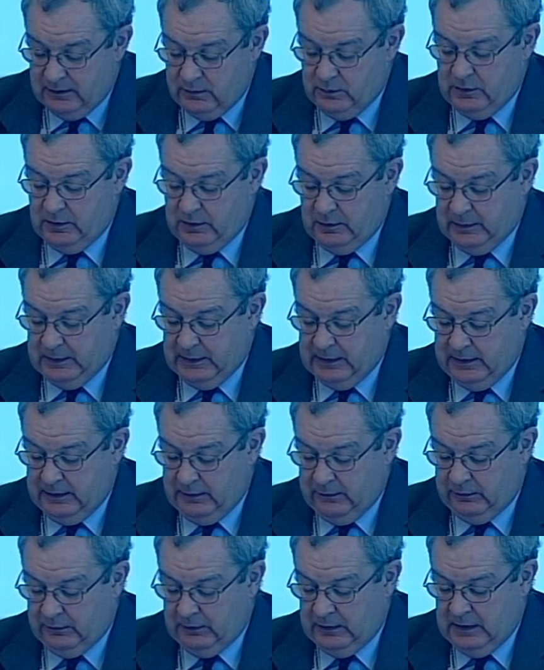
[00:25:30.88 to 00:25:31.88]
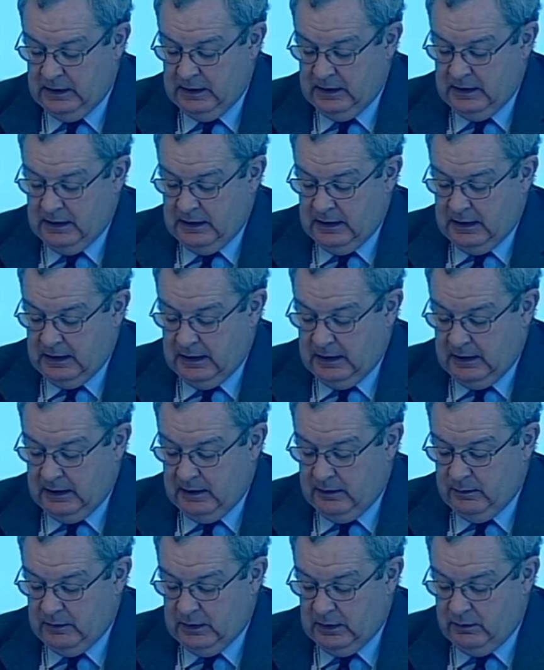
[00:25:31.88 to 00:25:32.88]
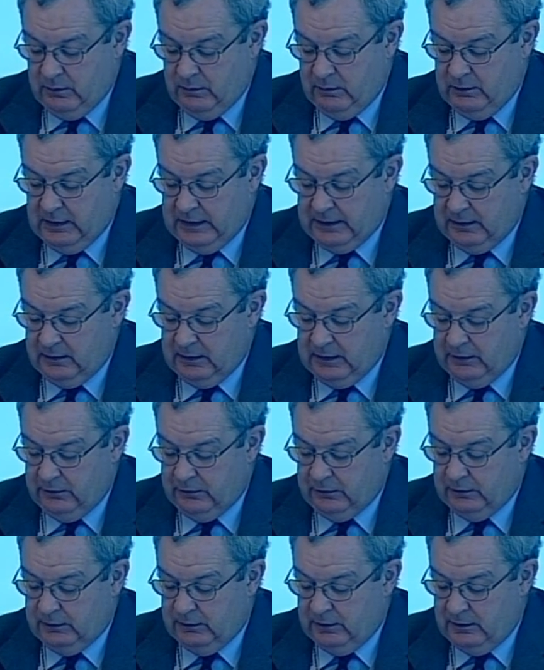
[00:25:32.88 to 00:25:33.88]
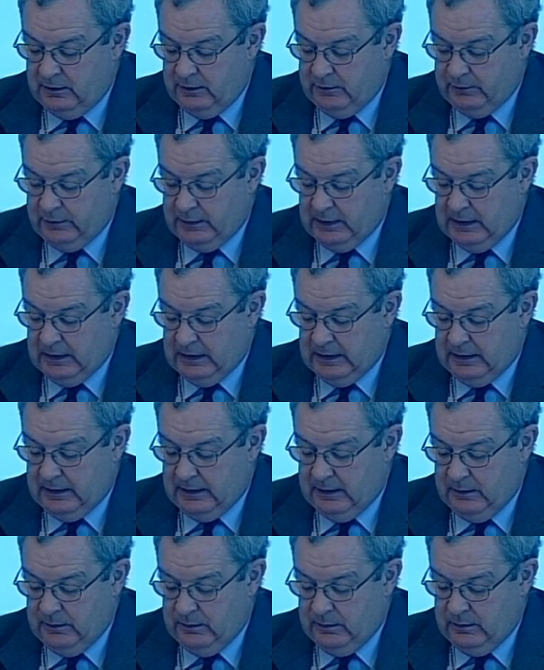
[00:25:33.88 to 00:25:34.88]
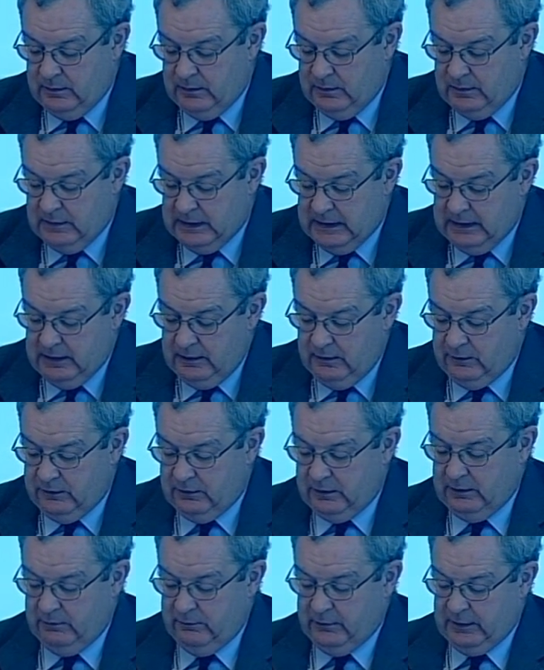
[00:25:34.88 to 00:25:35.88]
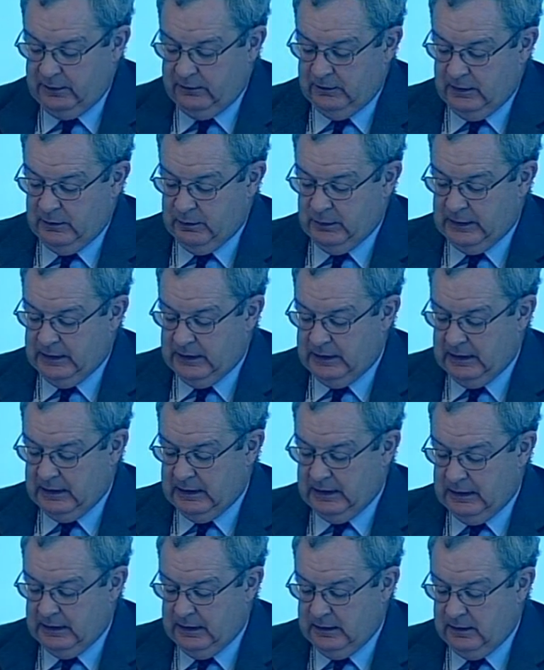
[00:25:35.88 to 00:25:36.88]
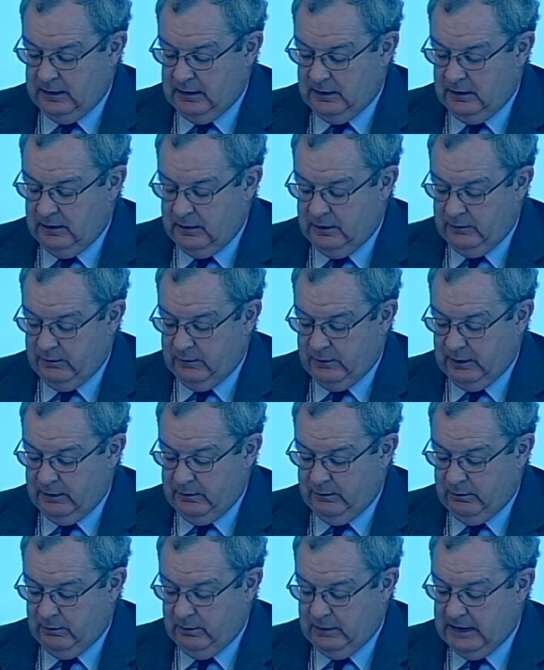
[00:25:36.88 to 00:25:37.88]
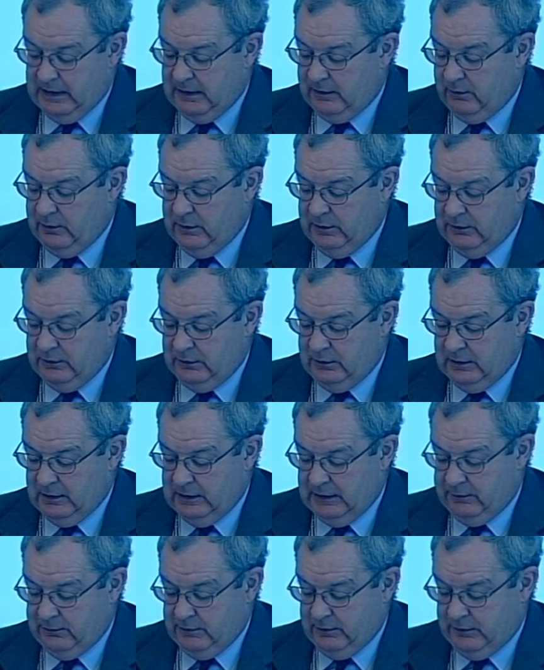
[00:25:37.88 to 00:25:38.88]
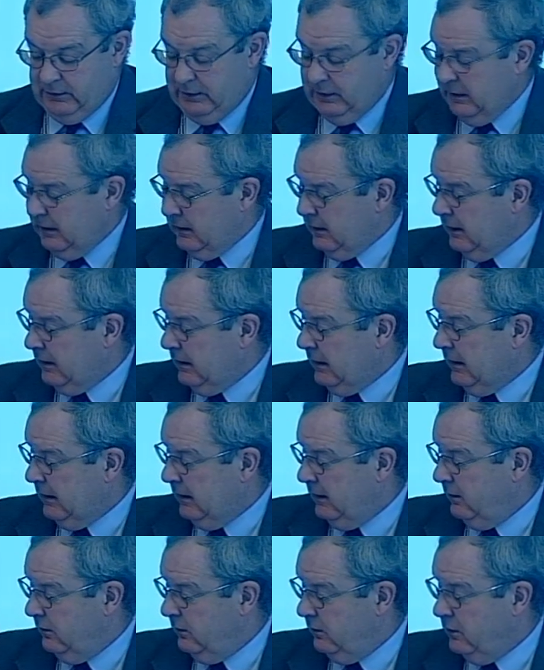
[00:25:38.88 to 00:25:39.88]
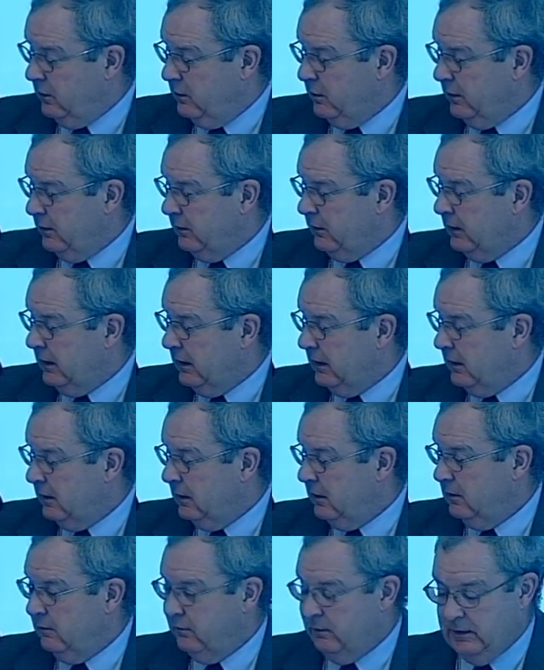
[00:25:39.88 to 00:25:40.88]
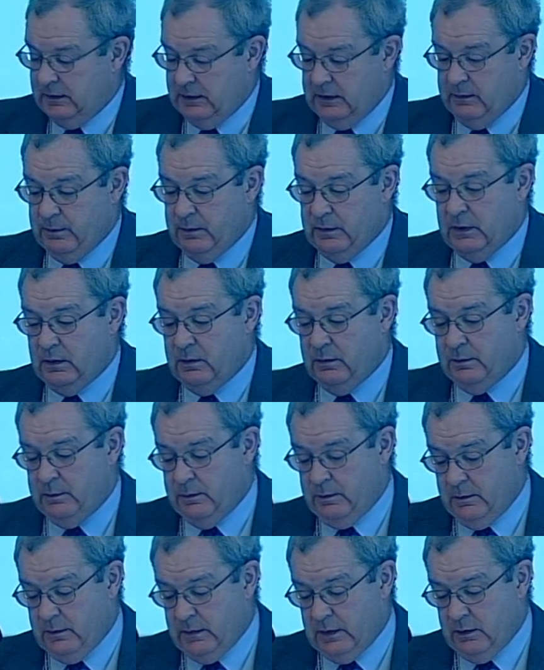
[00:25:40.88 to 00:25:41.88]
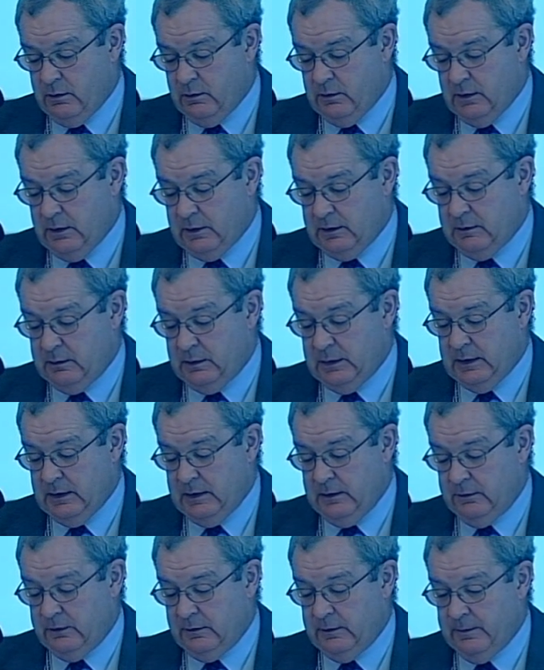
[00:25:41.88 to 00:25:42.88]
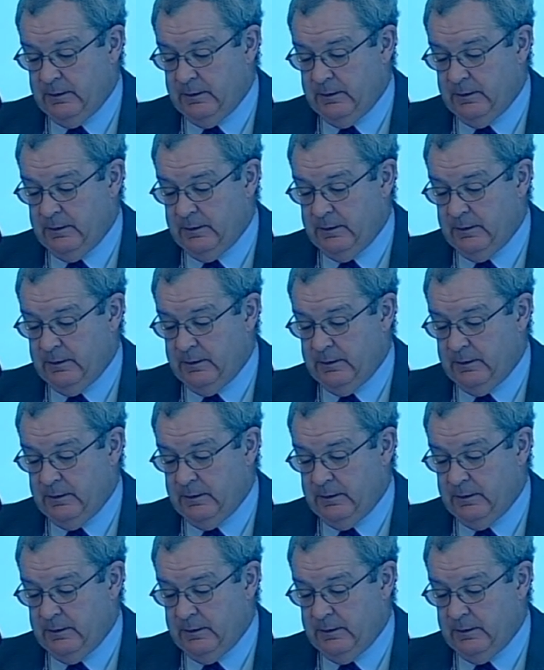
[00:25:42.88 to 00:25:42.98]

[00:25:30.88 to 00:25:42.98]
workplace. Recognition of needs, for example, of language and literacy and numeracy of the workplace.